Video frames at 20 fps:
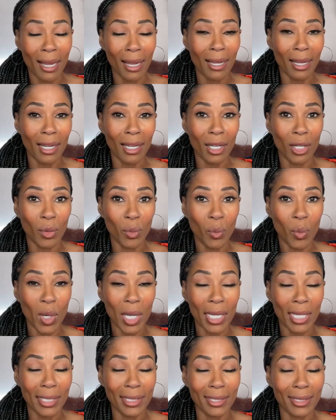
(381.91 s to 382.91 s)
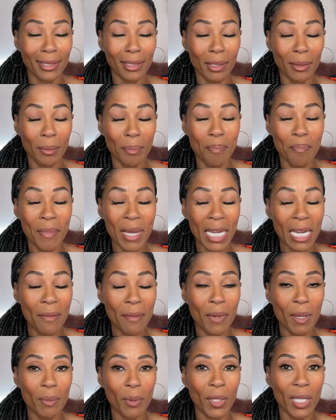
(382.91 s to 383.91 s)
uh, what
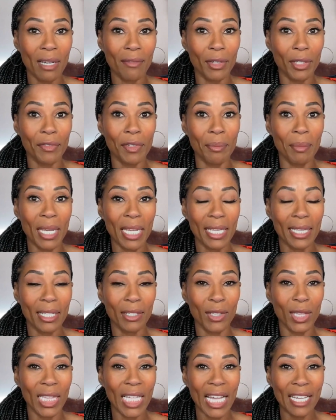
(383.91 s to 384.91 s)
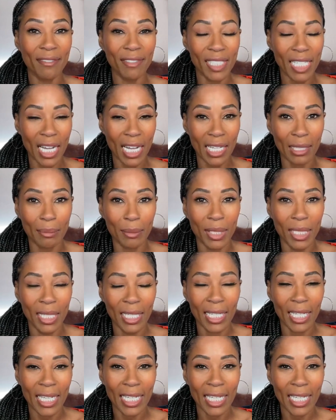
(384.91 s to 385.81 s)
many people never even make in their lifetime